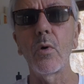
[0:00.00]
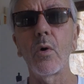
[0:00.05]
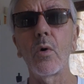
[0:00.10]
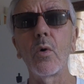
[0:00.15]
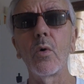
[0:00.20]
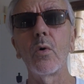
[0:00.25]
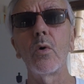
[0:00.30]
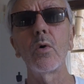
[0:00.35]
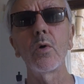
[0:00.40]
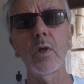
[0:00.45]

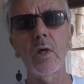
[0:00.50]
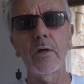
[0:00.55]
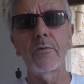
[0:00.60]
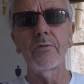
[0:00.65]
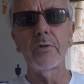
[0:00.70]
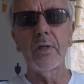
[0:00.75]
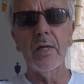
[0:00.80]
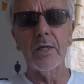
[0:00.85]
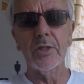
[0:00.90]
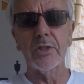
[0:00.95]
All over
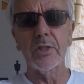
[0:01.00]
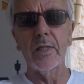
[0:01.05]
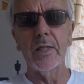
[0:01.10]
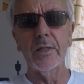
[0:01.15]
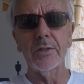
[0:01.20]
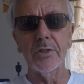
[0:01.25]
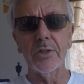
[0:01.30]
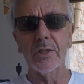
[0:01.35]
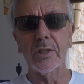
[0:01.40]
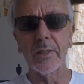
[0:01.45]
the
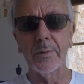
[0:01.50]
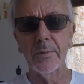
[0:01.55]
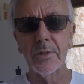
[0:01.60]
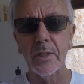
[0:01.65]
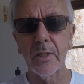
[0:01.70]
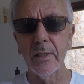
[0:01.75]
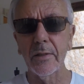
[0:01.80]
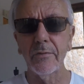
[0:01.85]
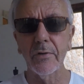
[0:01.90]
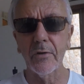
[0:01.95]
nationalities coming to
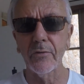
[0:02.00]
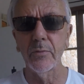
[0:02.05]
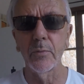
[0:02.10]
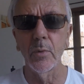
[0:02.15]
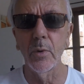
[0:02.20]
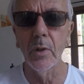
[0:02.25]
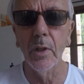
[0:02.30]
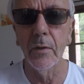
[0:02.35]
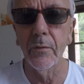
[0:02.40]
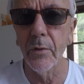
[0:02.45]
live here from
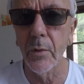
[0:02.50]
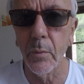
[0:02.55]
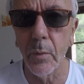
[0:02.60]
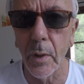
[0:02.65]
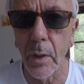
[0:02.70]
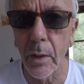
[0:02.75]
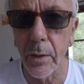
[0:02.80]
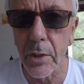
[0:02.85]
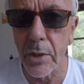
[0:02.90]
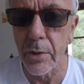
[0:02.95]
all over the
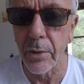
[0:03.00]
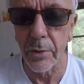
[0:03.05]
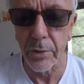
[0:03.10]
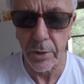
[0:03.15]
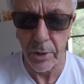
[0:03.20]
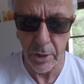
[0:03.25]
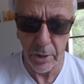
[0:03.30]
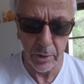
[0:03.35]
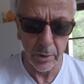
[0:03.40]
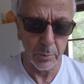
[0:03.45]
world. It's not
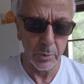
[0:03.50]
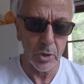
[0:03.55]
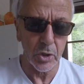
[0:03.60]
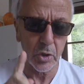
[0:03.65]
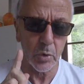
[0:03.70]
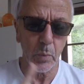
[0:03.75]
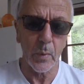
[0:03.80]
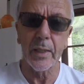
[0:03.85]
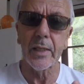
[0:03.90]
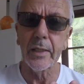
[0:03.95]
just there was
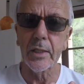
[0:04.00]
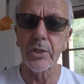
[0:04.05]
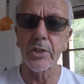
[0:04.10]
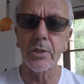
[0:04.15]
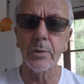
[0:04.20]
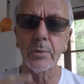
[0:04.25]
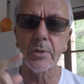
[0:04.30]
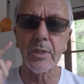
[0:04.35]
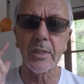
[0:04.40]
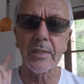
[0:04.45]
Swedish,
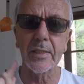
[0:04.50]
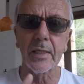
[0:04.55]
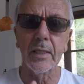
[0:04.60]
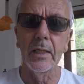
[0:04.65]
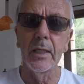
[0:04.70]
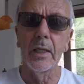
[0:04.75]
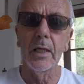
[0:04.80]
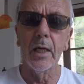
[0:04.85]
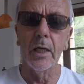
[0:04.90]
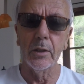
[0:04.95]
there was
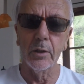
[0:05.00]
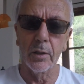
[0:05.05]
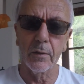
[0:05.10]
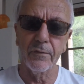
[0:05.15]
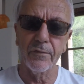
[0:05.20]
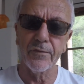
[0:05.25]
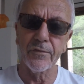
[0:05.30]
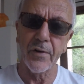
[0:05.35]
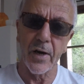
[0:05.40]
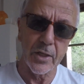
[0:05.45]
a lot of
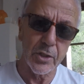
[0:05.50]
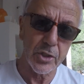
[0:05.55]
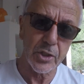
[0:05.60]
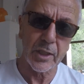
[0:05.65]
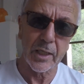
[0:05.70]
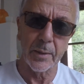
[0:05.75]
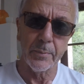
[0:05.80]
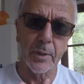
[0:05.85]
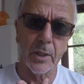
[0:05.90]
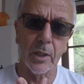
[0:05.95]
French
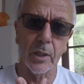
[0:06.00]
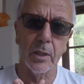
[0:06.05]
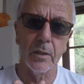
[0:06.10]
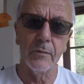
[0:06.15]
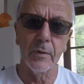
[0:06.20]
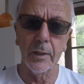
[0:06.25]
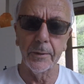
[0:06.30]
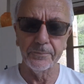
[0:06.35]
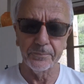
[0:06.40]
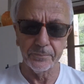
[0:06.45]
coming
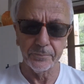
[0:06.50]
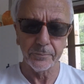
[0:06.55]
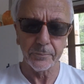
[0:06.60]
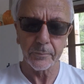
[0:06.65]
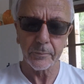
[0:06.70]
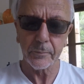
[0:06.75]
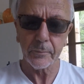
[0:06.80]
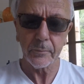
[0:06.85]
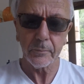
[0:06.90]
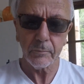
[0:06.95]
over.
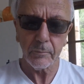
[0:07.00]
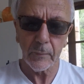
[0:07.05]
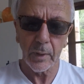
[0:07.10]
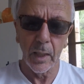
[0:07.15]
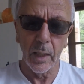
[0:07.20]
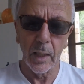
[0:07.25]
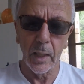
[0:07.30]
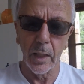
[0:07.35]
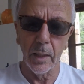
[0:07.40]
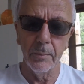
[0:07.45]

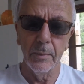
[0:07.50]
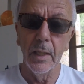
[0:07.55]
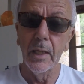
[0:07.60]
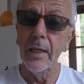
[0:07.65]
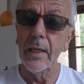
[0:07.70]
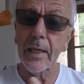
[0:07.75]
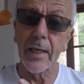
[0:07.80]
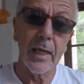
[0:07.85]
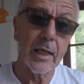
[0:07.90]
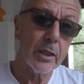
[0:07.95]

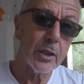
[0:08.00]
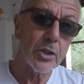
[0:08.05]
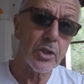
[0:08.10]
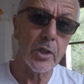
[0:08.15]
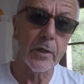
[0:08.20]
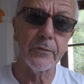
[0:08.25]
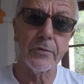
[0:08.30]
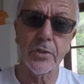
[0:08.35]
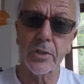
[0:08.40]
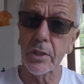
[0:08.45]
English,
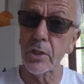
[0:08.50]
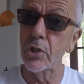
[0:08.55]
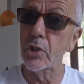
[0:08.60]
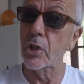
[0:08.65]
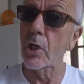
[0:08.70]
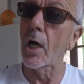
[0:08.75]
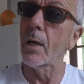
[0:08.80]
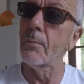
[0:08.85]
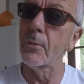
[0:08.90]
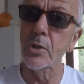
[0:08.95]
obviously,
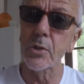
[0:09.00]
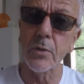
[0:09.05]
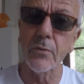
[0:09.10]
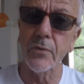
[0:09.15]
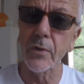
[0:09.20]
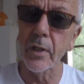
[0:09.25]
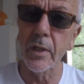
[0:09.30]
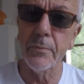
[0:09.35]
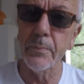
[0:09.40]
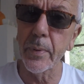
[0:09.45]
Germans were
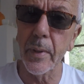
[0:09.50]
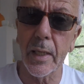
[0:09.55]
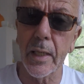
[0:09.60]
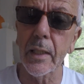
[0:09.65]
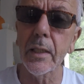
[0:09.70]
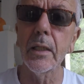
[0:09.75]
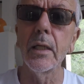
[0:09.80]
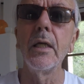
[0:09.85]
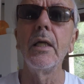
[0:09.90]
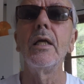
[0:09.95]
very
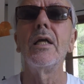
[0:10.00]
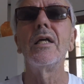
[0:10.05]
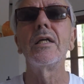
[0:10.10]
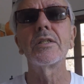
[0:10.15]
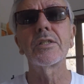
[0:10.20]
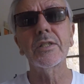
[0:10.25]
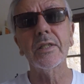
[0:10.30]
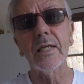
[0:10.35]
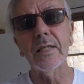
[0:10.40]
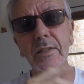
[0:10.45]
big.
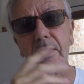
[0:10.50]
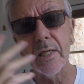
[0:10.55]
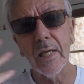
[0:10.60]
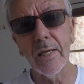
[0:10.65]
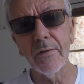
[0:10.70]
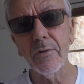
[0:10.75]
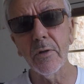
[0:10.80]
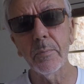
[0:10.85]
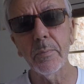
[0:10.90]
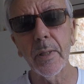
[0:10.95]

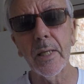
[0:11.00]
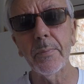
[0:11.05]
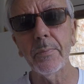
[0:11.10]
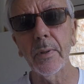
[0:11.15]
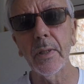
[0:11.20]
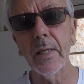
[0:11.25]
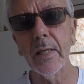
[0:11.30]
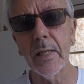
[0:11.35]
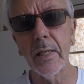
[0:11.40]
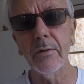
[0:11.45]
Scandinavian
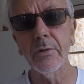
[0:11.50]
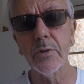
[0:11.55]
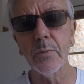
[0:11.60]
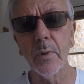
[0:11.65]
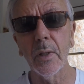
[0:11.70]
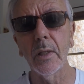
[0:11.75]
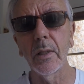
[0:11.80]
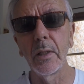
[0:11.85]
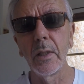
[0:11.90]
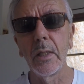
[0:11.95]
people are here as
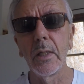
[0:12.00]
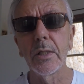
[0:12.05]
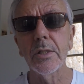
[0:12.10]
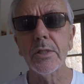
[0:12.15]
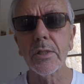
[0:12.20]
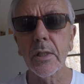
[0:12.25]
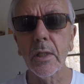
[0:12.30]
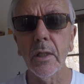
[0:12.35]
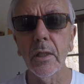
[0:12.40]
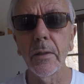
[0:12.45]
well.
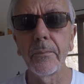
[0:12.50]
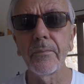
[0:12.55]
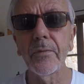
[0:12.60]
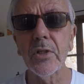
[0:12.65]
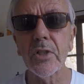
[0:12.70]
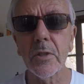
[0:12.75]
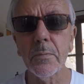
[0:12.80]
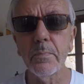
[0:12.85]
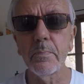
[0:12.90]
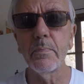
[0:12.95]
So
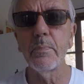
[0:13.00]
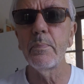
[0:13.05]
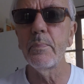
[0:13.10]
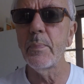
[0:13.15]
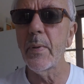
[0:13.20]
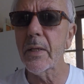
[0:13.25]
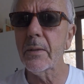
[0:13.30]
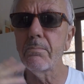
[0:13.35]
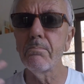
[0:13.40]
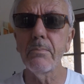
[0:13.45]
there's a
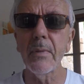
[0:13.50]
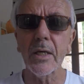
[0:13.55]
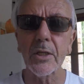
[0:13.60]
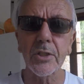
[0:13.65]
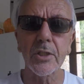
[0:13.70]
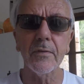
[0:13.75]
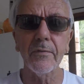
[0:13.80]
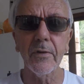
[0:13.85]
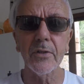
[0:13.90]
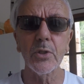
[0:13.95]
big
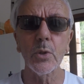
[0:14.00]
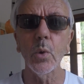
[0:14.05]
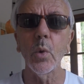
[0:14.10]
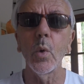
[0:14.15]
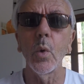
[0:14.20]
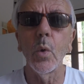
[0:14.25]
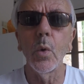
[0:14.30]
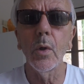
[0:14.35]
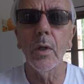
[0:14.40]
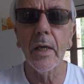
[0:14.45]
mix of us
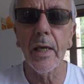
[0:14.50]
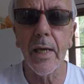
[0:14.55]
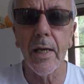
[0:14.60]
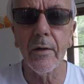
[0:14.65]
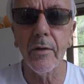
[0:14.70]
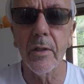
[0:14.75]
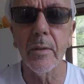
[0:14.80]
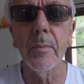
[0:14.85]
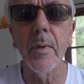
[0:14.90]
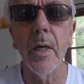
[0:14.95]
all here
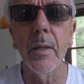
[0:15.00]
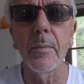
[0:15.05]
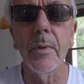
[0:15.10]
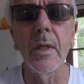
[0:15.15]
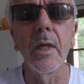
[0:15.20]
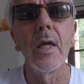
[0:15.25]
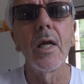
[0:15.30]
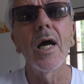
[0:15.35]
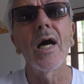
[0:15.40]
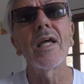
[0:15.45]
at the moment.
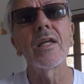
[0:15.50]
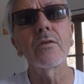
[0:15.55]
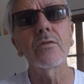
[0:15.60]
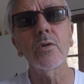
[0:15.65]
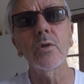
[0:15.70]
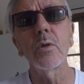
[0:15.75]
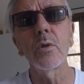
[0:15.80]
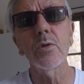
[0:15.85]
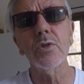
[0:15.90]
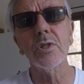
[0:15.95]
And of
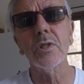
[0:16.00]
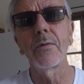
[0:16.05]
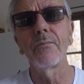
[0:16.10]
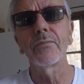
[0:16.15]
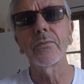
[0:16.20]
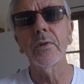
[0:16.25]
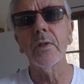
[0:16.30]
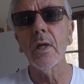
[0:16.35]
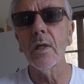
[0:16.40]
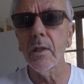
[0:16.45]
course,
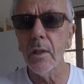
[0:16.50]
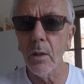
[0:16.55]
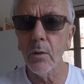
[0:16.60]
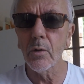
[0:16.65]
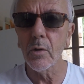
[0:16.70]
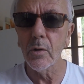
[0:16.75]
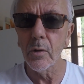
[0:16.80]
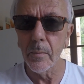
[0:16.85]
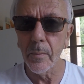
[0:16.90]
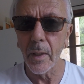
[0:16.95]
the
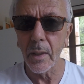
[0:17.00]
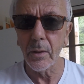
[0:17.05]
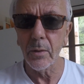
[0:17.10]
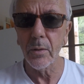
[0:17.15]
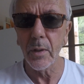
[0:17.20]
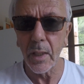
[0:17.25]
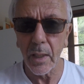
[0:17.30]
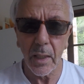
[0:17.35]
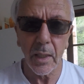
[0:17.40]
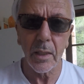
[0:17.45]
local
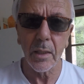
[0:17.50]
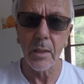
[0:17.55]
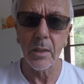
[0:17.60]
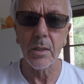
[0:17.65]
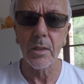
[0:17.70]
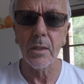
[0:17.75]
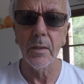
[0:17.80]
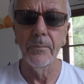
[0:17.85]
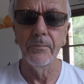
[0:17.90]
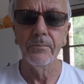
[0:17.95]

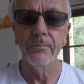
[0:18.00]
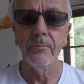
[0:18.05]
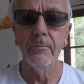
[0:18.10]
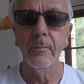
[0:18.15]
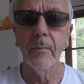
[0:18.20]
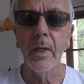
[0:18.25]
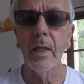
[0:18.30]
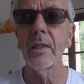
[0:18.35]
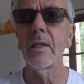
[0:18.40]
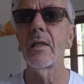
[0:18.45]
Mallorquins.
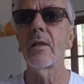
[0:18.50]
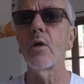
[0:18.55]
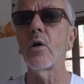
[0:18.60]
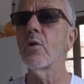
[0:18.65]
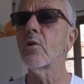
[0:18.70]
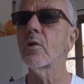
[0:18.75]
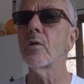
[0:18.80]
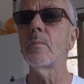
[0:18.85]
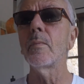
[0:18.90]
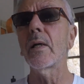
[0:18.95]
And the
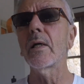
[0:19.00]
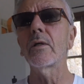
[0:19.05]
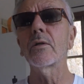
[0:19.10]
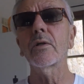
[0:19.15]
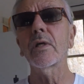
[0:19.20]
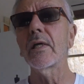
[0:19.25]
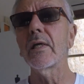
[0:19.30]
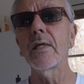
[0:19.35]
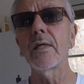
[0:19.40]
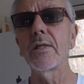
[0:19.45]
local
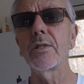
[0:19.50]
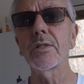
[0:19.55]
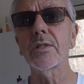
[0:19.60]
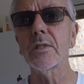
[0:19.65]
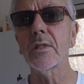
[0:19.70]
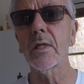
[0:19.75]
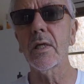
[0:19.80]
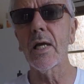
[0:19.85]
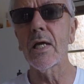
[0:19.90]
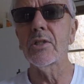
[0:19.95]

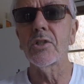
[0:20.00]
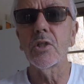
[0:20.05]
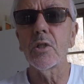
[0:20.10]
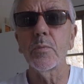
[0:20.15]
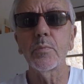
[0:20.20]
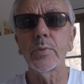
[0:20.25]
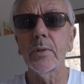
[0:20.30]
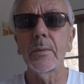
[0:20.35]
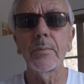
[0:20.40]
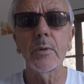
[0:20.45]
Mallorquins, as you
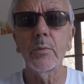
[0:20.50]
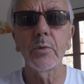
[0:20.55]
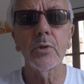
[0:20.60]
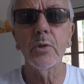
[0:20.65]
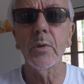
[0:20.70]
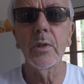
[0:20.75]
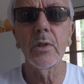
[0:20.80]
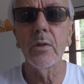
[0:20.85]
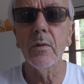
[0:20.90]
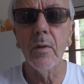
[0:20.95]
probably would
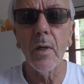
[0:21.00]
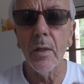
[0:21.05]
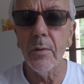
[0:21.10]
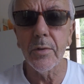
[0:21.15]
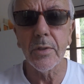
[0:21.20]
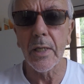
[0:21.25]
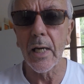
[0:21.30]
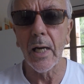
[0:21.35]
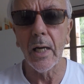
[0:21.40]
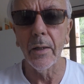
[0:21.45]
do in your own
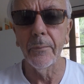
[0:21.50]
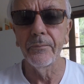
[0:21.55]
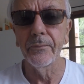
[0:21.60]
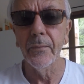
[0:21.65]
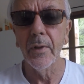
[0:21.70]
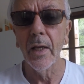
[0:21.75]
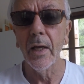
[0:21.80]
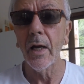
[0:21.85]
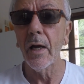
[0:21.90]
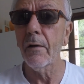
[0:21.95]
town,
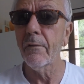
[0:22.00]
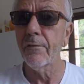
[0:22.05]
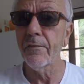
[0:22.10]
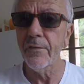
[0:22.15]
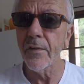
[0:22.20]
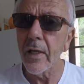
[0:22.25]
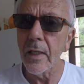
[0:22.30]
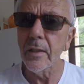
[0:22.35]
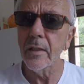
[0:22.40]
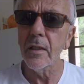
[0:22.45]
are
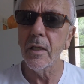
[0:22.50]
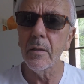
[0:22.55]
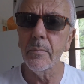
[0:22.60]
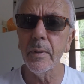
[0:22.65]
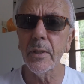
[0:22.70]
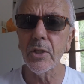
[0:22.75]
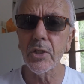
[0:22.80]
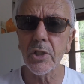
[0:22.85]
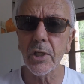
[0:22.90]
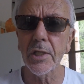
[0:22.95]
feeling a
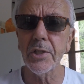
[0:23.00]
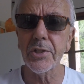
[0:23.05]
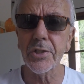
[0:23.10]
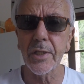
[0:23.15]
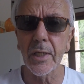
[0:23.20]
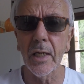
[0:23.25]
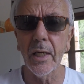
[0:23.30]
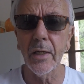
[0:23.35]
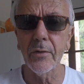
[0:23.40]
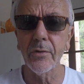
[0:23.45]
bit chased
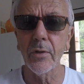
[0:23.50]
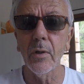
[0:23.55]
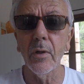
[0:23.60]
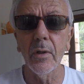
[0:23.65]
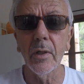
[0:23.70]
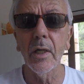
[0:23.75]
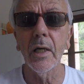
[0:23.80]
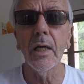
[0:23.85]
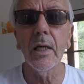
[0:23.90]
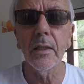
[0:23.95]
out of their
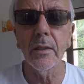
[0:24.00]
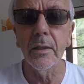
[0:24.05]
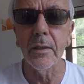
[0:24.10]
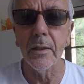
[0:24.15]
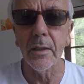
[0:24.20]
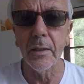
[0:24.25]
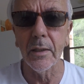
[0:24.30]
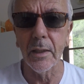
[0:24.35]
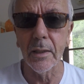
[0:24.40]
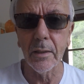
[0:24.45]
own island
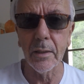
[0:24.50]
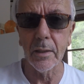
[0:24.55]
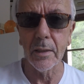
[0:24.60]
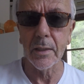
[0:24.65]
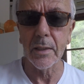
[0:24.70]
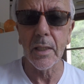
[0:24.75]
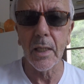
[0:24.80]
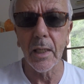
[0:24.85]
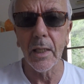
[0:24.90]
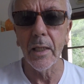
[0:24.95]
at the end of the
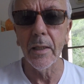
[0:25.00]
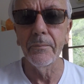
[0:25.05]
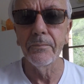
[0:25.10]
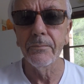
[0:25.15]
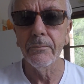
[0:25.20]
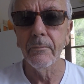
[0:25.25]
day.